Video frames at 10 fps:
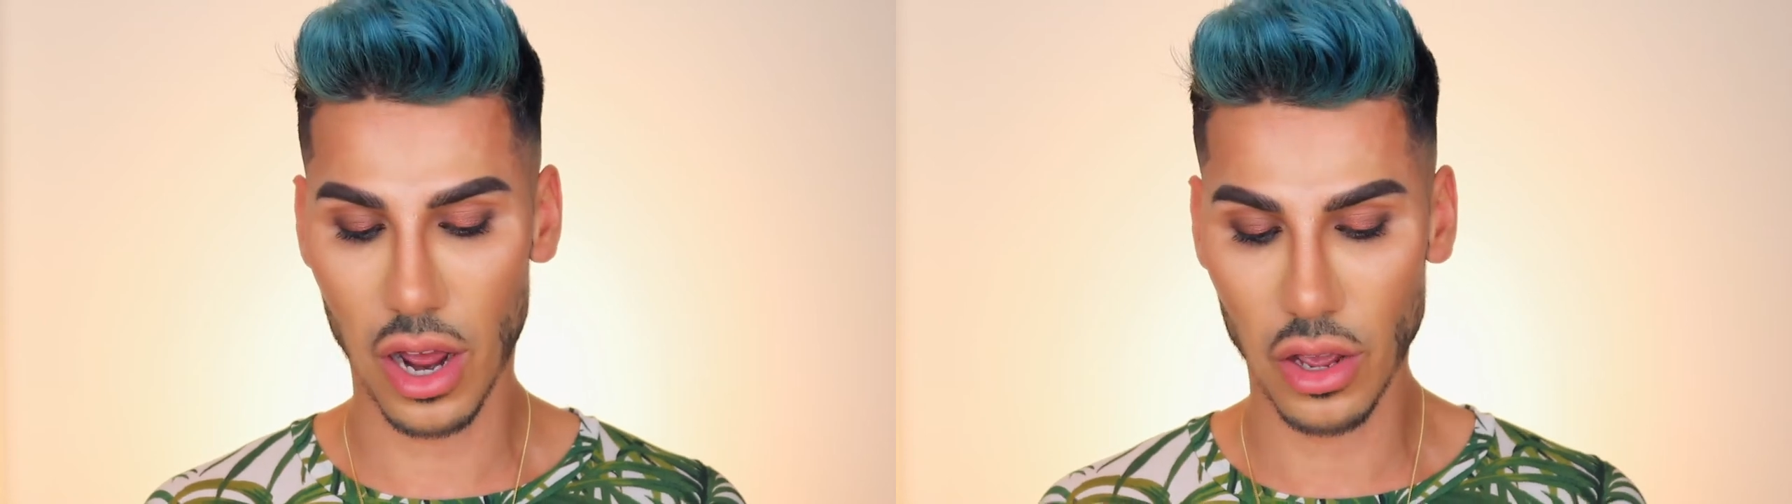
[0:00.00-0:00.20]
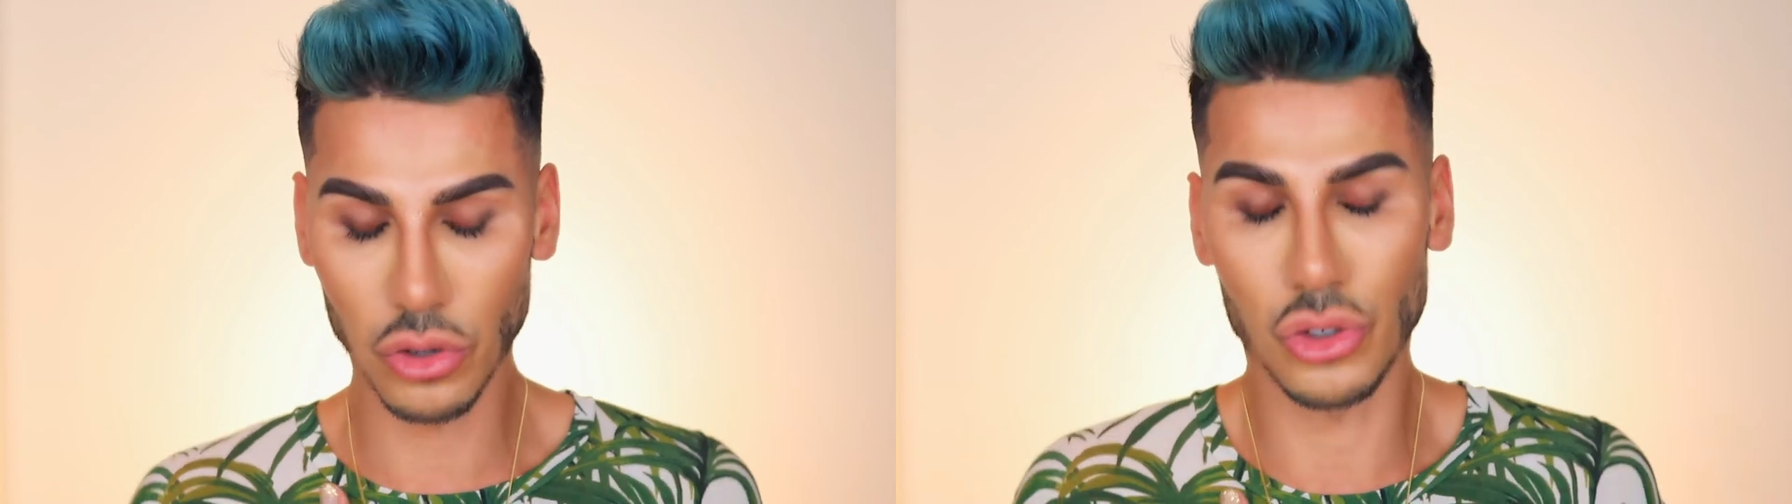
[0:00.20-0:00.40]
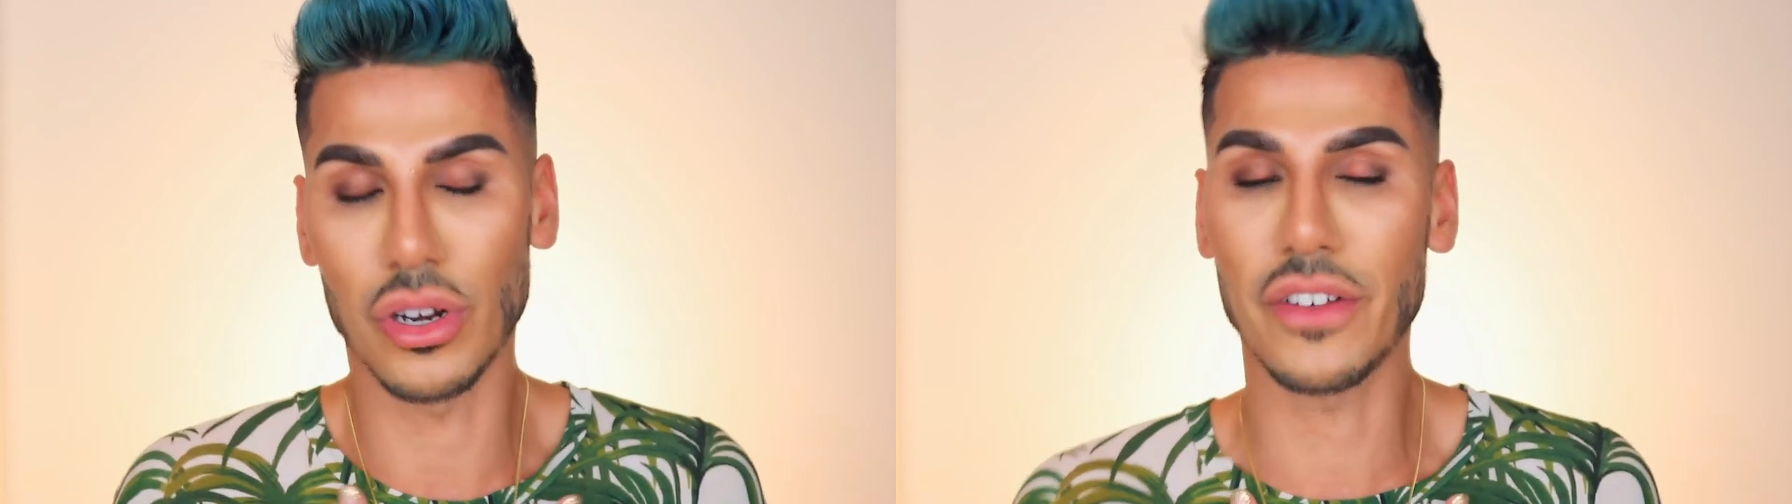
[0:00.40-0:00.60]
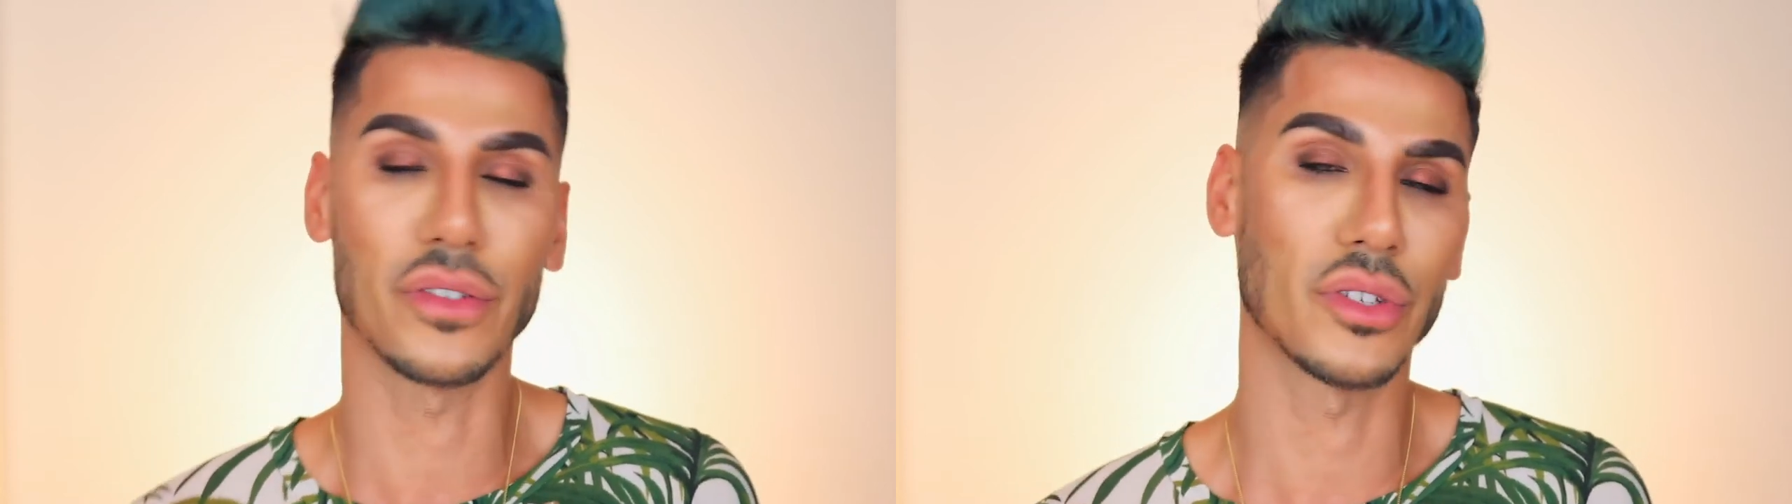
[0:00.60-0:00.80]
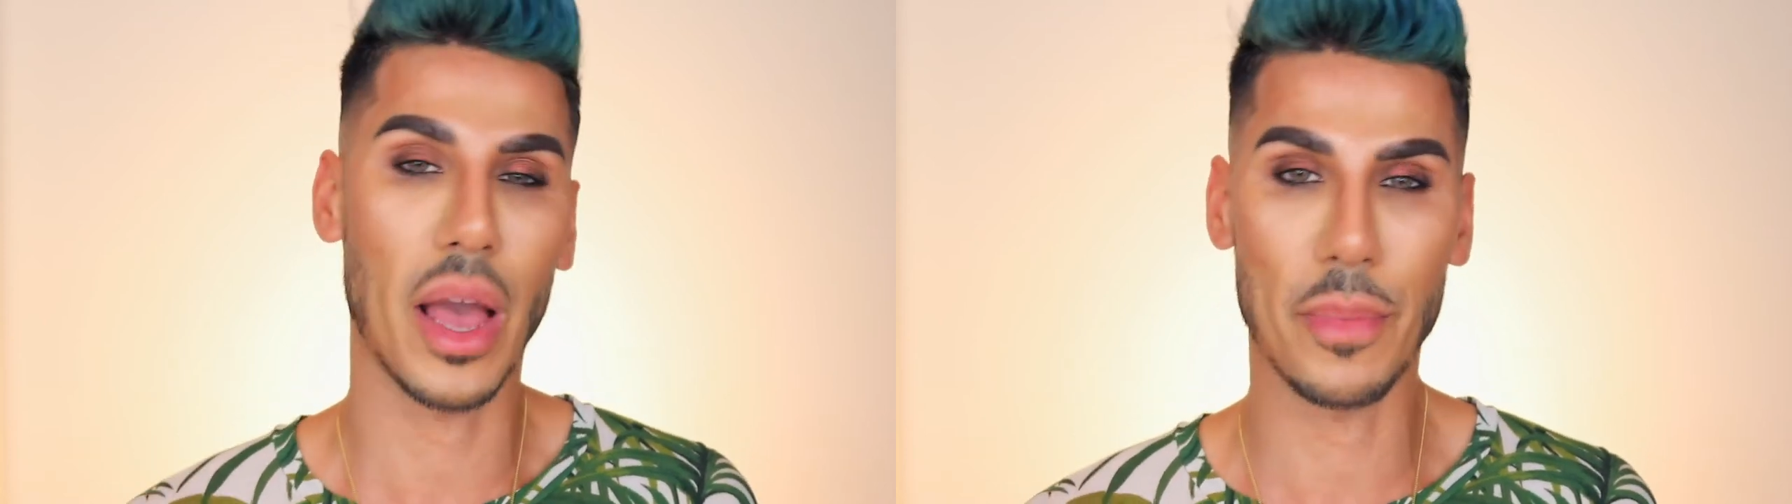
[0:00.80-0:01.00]
I truly
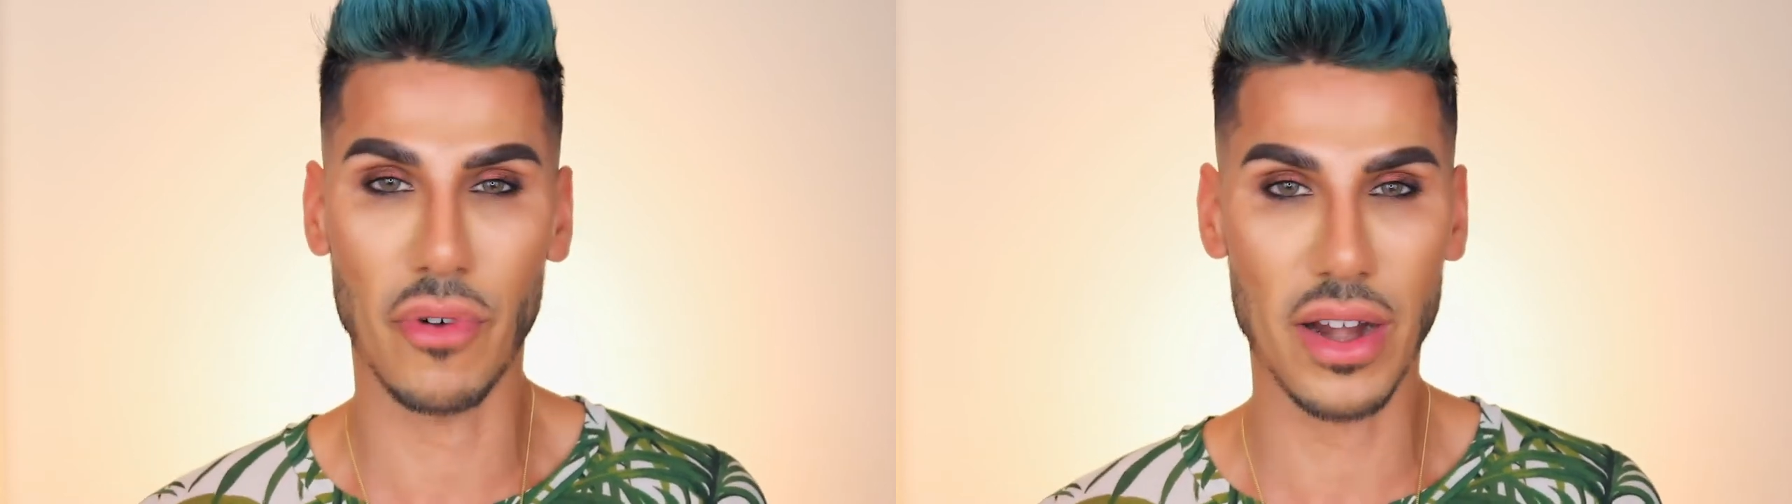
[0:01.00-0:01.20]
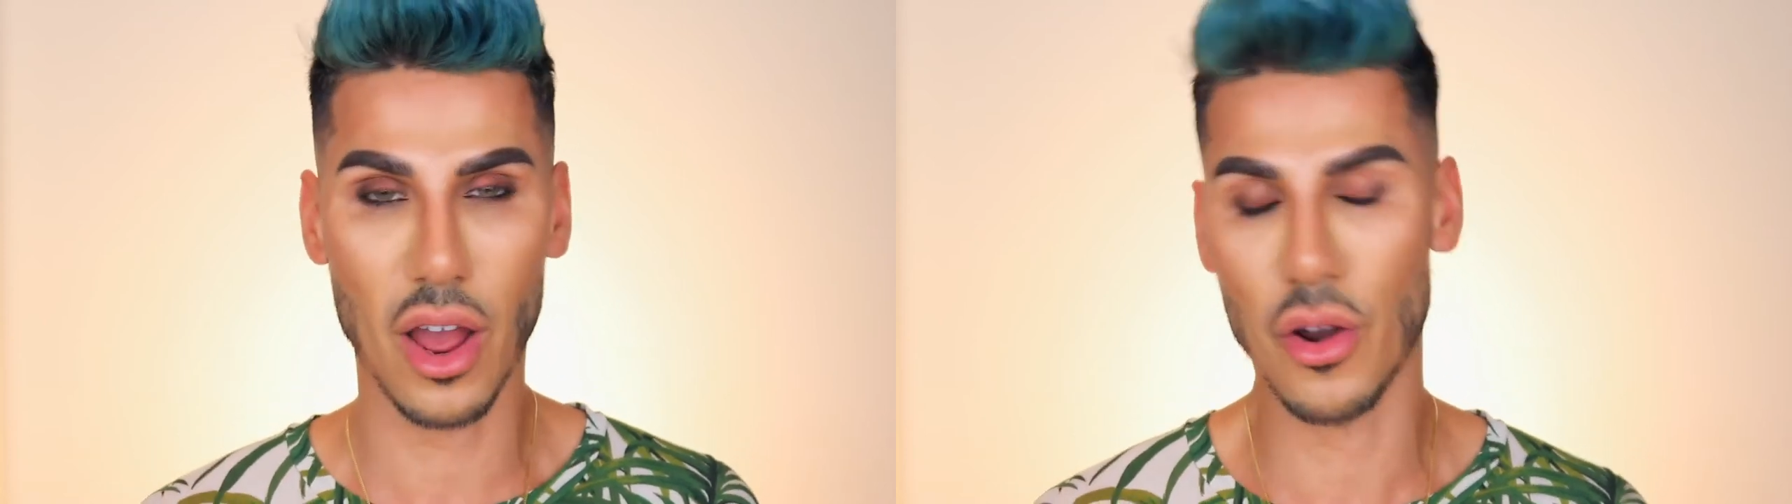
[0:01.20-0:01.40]
feel so happy right now,